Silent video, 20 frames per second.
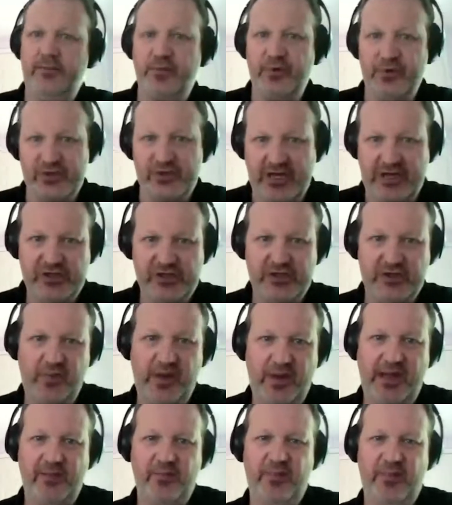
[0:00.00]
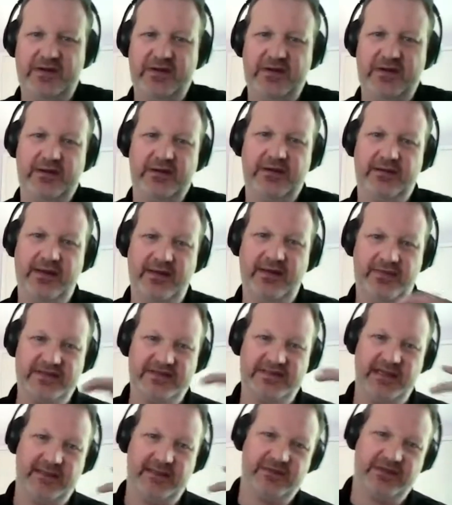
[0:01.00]
projection mapping at the
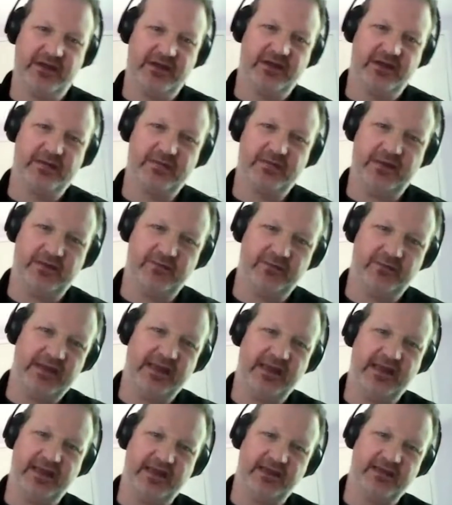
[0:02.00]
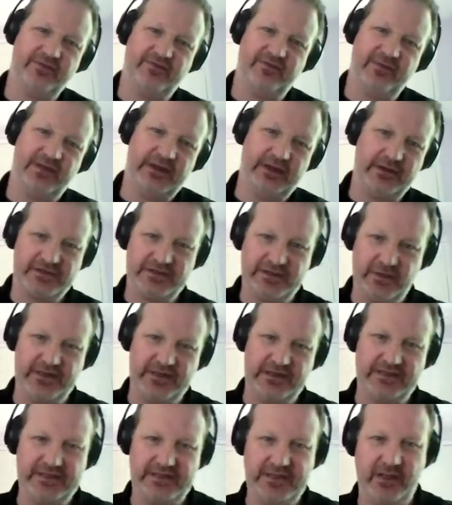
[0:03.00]
same time that we have video
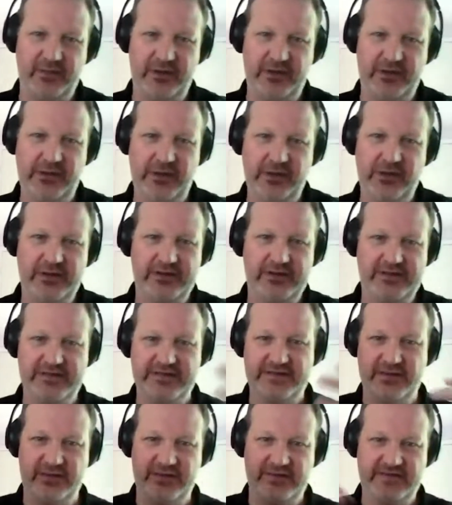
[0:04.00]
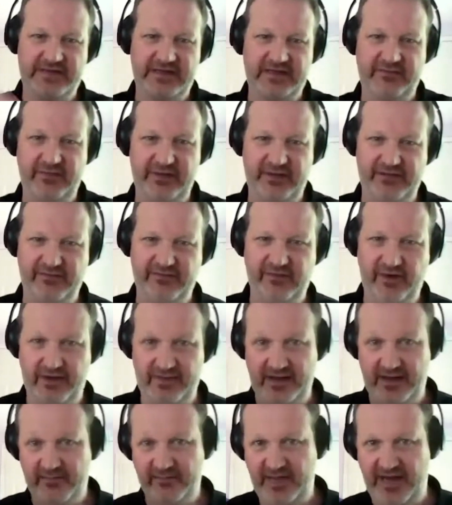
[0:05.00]
screens coming along, to sort of see if we can
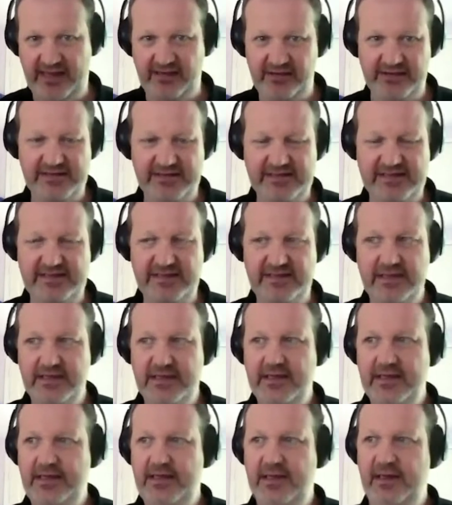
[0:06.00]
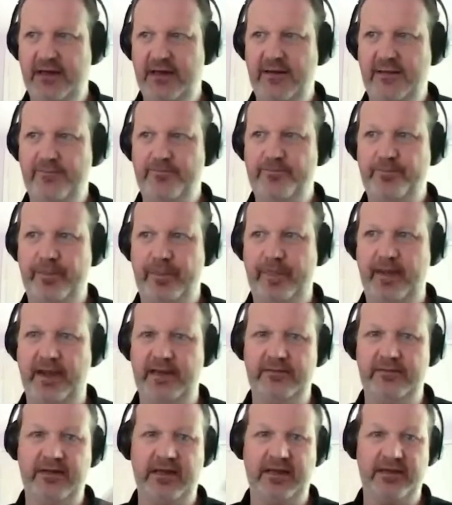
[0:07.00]
find that balance.
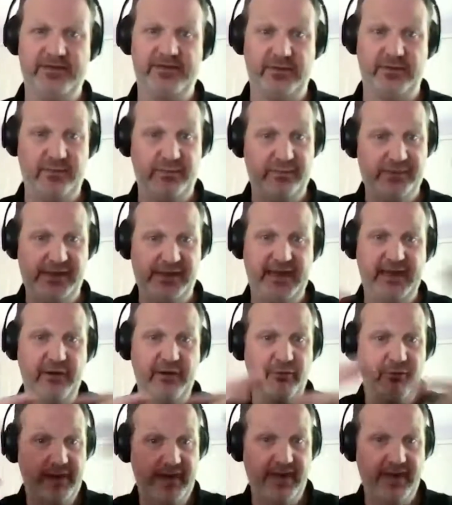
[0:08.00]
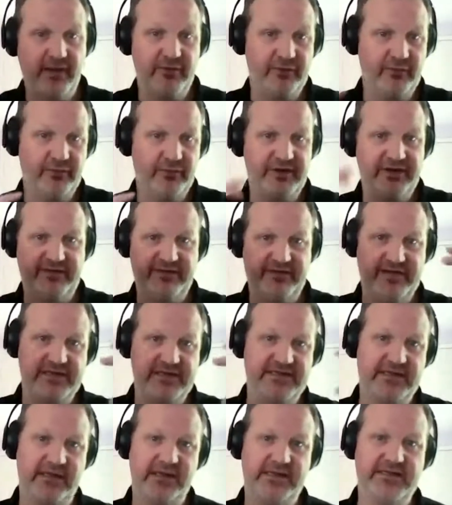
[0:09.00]
And sort of playing around with
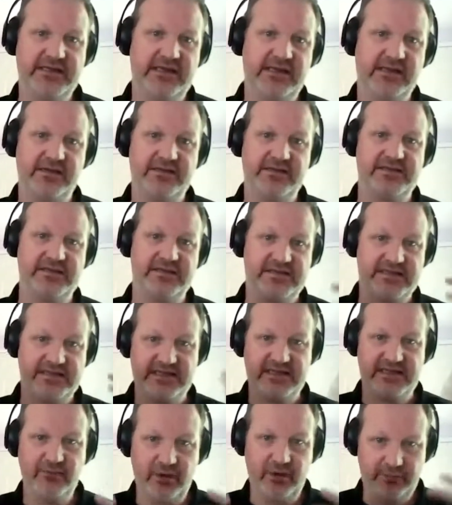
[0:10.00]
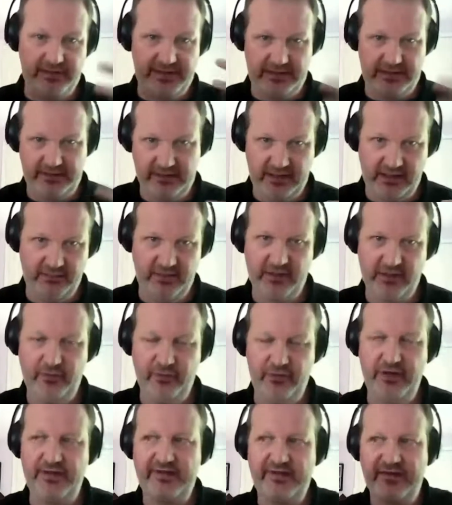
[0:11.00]
these ideas to see what we can come up
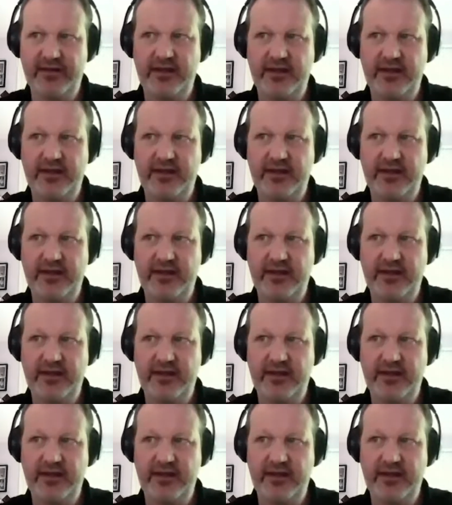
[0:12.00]
with.